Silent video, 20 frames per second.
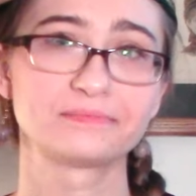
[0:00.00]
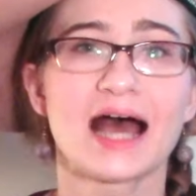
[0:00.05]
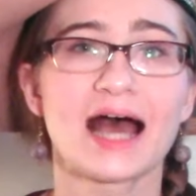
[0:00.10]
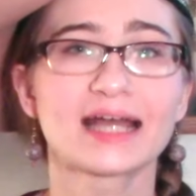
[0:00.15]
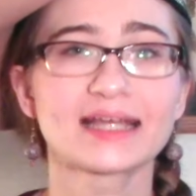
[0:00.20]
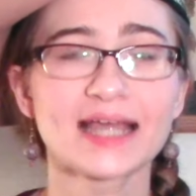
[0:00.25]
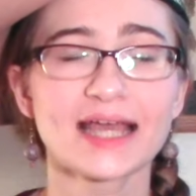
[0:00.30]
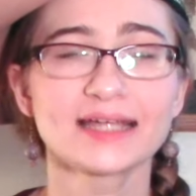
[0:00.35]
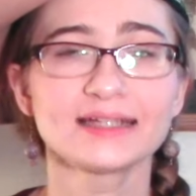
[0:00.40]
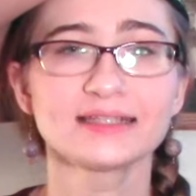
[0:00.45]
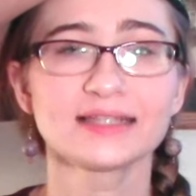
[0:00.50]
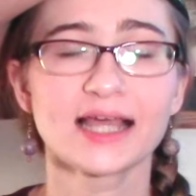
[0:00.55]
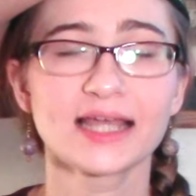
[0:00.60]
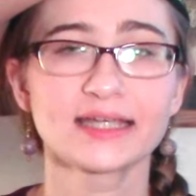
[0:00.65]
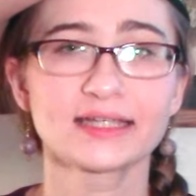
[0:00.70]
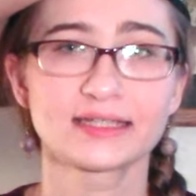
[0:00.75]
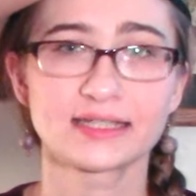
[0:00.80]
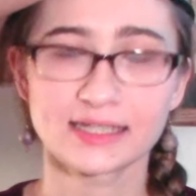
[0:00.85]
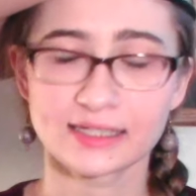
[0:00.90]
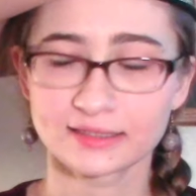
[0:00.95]
Again,
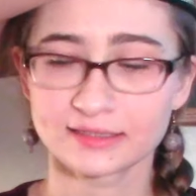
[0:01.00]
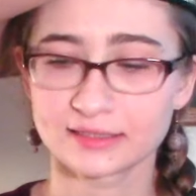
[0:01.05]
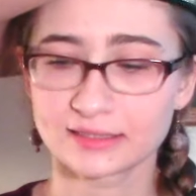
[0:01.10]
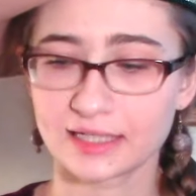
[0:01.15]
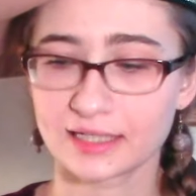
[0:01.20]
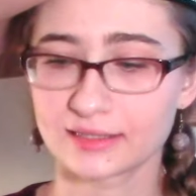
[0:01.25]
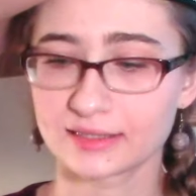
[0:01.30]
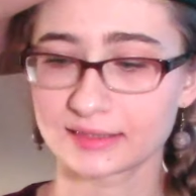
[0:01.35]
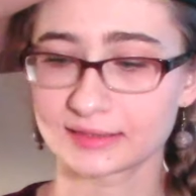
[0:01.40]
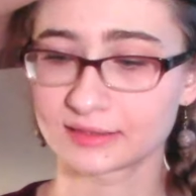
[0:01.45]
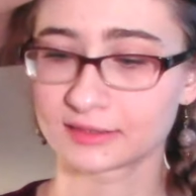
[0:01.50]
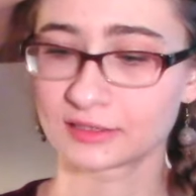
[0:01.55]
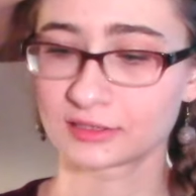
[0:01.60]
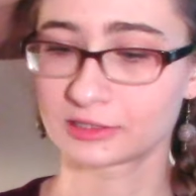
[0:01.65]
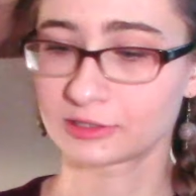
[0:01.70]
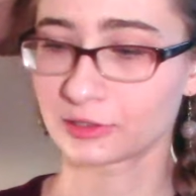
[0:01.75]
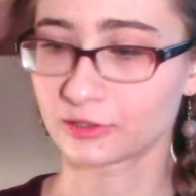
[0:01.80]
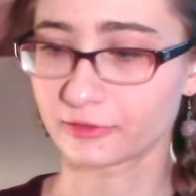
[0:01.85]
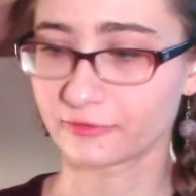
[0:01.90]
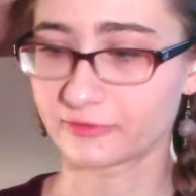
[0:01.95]
like Deerskin, this is a
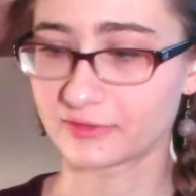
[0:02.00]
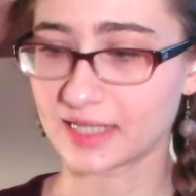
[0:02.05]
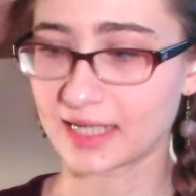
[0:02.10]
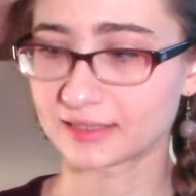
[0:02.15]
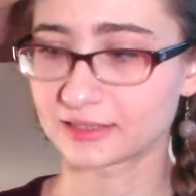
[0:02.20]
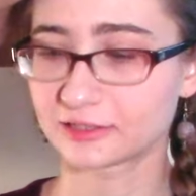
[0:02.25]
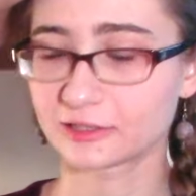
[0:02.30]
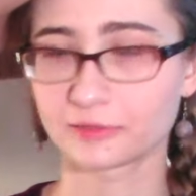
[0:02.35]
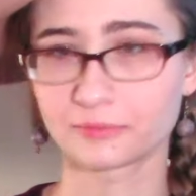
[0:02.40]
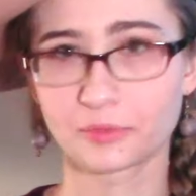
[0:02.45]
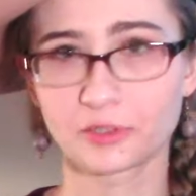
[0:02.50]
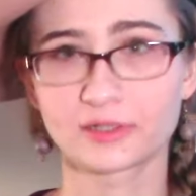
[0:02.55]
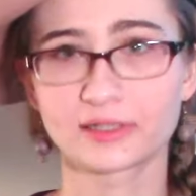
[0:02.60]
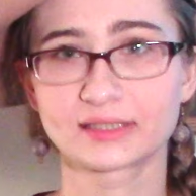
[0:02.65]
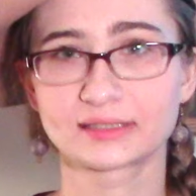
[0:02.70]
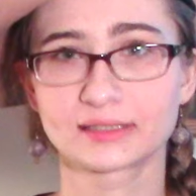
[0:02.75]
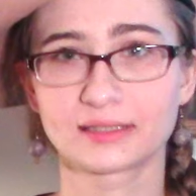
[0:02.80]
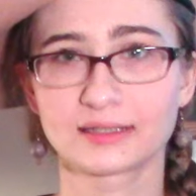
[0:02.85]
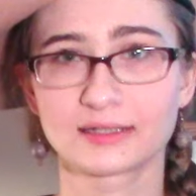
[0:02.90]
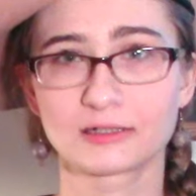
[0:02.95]
sort of denser book.
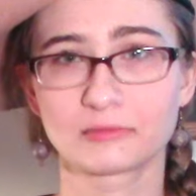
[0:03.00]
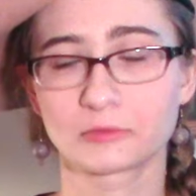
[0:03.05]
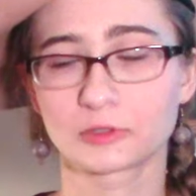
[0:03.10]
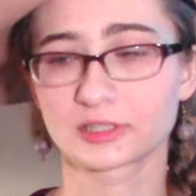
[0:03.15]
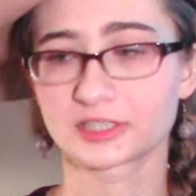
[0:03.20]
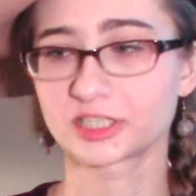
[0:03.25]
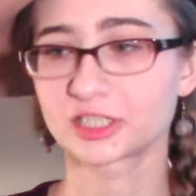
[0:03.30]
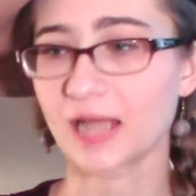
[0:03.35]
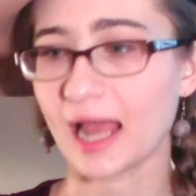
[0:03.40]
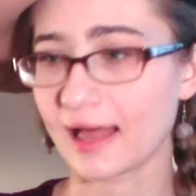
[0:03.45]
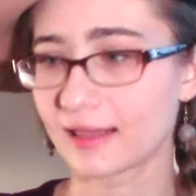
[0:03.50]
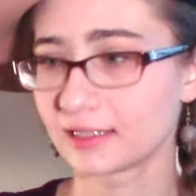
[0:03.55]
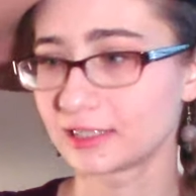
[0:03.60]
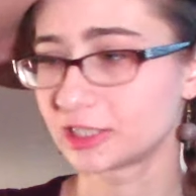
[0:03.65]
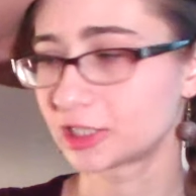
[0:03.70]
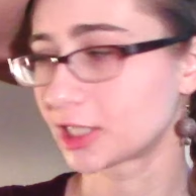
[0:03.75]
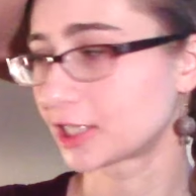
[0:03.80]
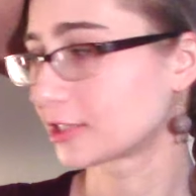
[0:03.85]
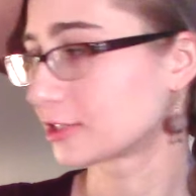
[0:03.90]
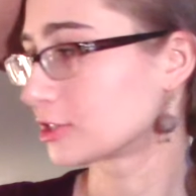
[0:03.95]
It's a little more
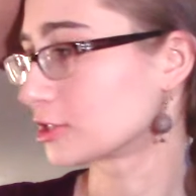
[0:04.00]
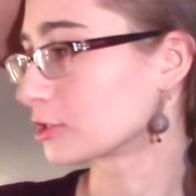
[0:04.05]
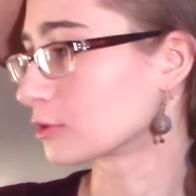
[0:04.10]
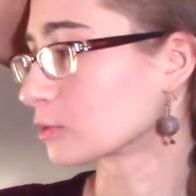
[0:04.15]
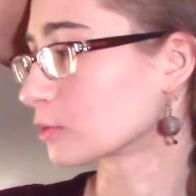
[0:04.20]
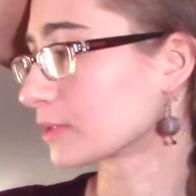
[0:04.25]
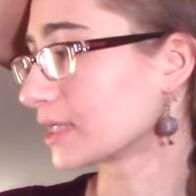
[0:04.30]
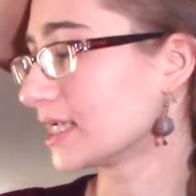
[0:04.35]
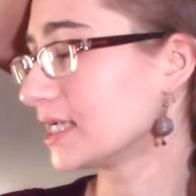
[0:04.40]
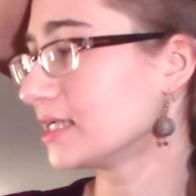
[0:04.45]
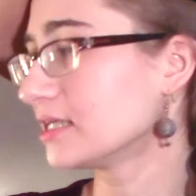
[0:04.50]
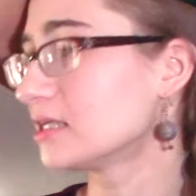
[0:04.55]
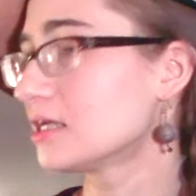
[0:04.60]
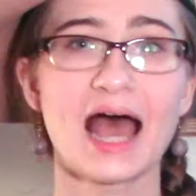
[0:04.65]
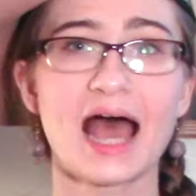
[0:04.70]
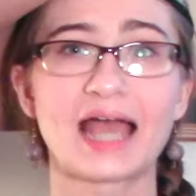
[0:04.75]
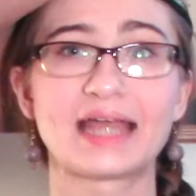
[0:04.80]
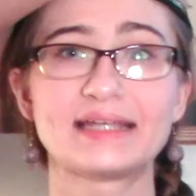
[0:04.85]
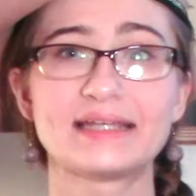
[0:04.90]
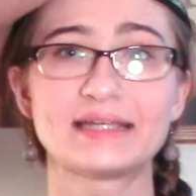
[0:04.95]
challenging to read.
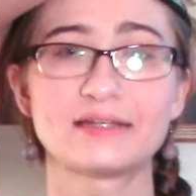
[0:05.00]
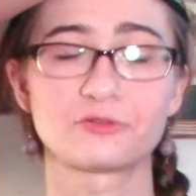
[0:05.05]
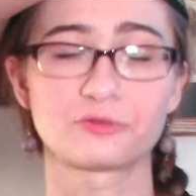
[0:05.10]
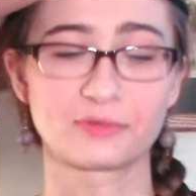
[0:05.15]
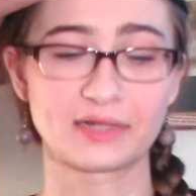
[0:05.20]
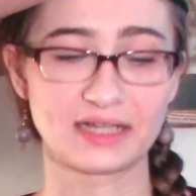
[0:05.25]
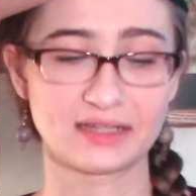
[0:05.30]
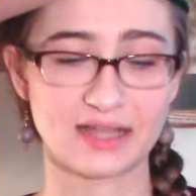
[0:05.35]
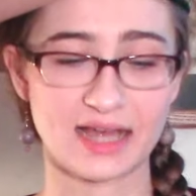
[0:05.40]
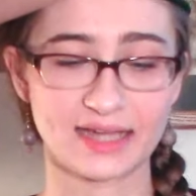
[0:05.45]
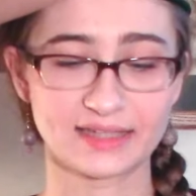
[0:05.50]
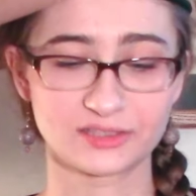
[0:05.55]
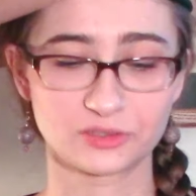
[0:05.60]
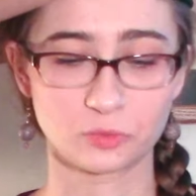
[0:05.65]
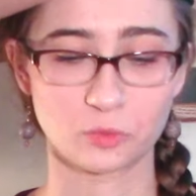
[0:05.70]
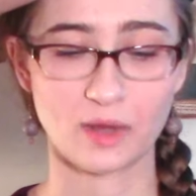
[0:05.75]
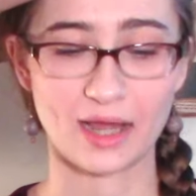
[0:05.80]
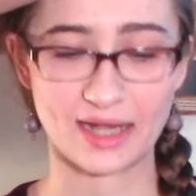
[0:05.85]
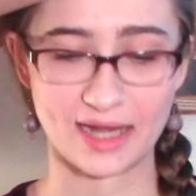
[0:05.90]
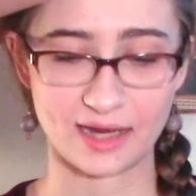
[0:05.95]
I didn't realize
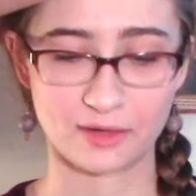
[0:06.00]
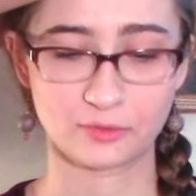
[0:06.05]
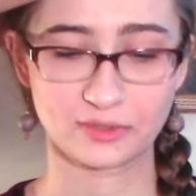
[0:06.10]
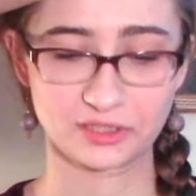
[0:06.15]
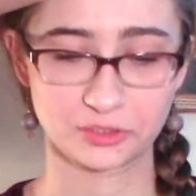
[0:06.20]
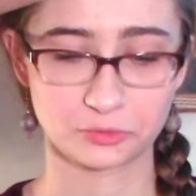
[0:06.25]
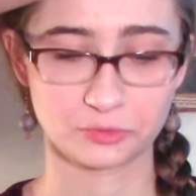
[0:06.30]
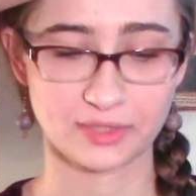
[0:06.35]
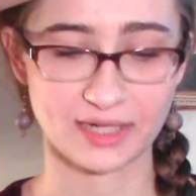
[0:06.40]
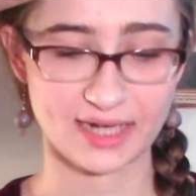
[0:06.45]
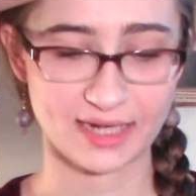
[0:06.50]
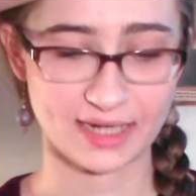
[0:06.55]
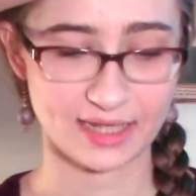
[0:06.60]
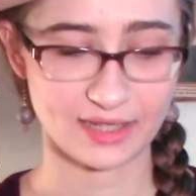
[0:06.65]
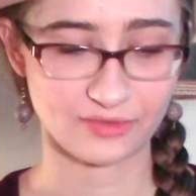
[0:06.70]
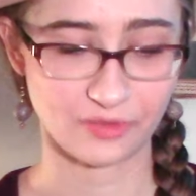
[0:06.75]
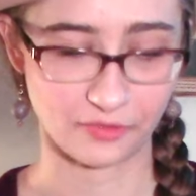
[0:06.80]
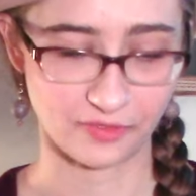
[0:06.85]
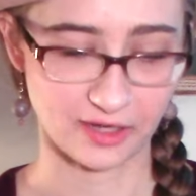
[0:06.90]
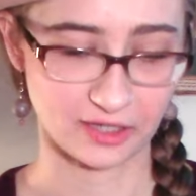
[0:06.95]
when I was reading
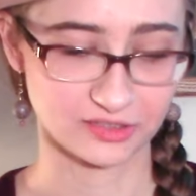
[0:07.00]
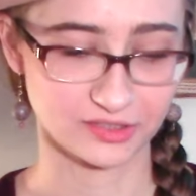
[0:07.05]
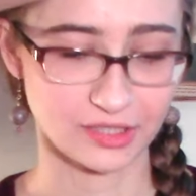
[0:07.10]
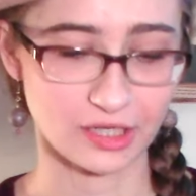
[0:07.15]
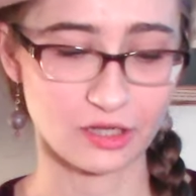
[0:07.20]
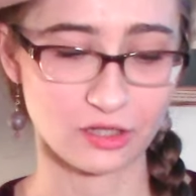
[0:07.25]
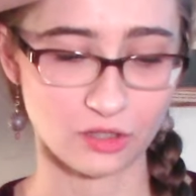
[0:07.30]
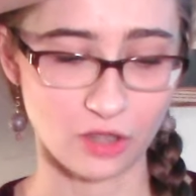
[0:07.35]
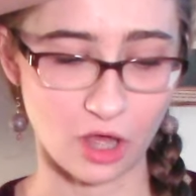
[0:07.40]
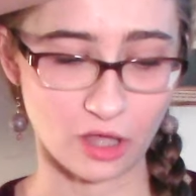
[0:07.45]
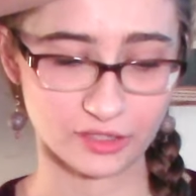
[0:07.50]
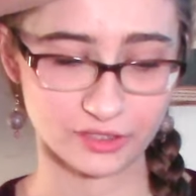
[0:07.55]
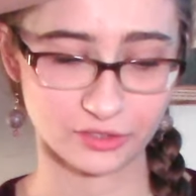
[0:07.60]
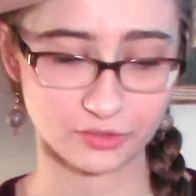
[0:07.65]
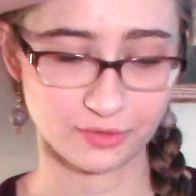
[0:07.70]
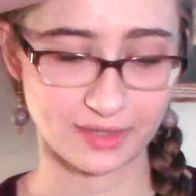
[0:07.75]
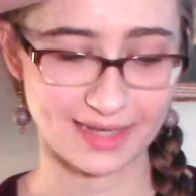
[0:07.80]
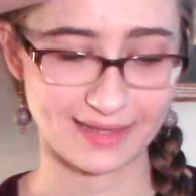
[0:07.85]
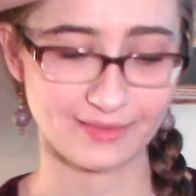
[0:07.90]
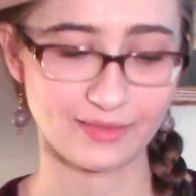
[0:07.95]
it that there's a
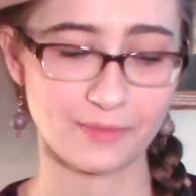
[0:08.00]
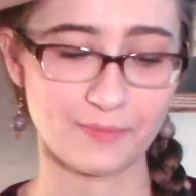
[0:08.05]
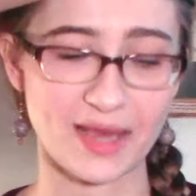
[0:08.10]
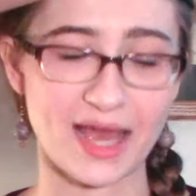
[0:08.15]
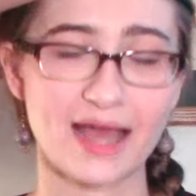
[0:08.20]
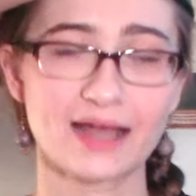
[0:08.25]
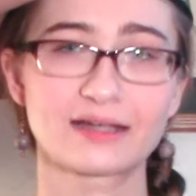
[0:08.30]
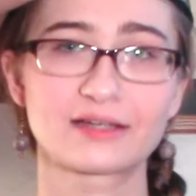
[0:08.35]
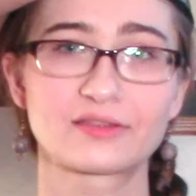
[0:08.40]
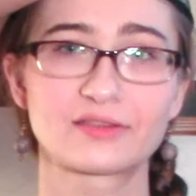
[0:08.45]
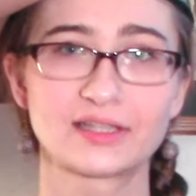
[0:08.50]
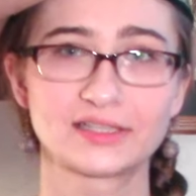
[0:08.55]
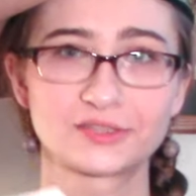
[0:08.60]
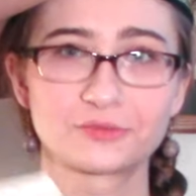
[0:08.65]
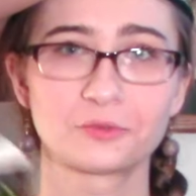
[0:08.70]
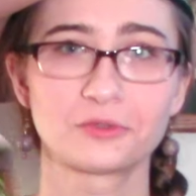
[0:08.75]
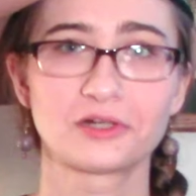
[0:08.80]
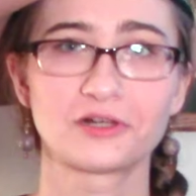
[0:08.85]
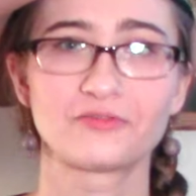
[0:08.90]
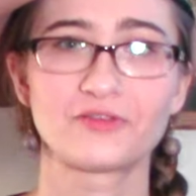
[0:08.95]
glossary in the back. This
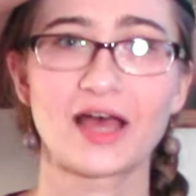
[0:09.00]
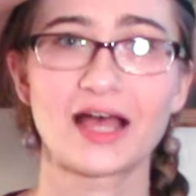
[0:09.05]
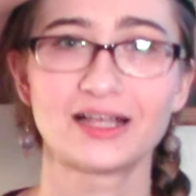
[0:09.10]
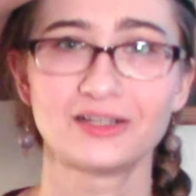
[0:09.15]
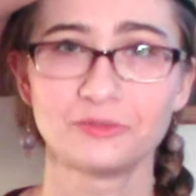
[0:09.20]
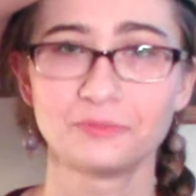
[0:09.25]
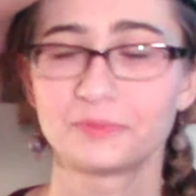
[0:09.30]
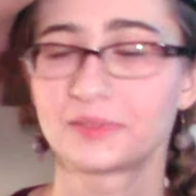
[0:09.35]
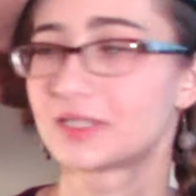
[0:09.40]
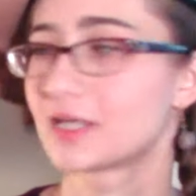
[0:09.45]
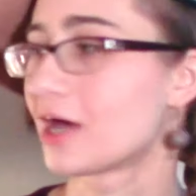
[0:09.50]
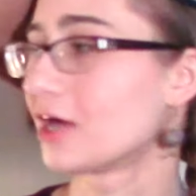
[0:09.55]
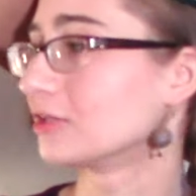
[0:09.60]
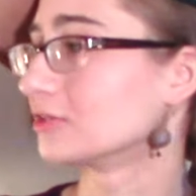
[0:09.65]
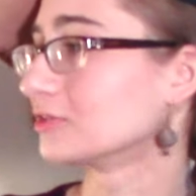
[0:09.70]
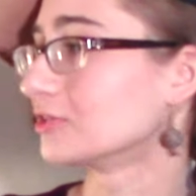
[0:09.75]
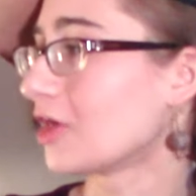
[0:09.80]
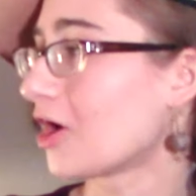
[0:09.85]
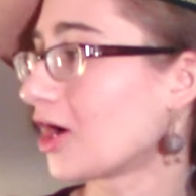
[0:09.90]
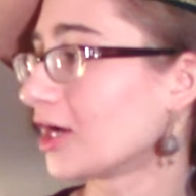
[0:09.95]
would have helped a
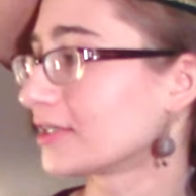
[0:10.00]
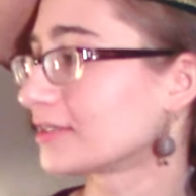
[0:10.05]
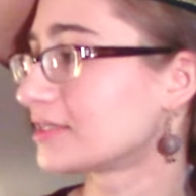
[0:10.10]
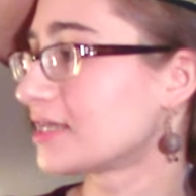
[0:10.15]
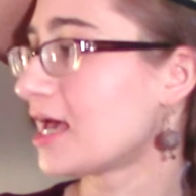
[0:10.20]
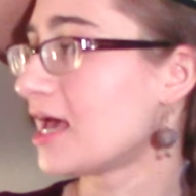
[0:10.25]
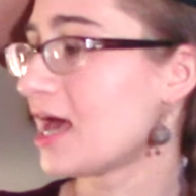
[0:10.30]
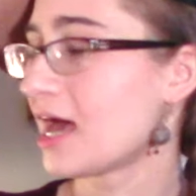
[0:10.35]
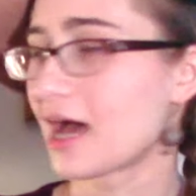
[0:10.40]
lot.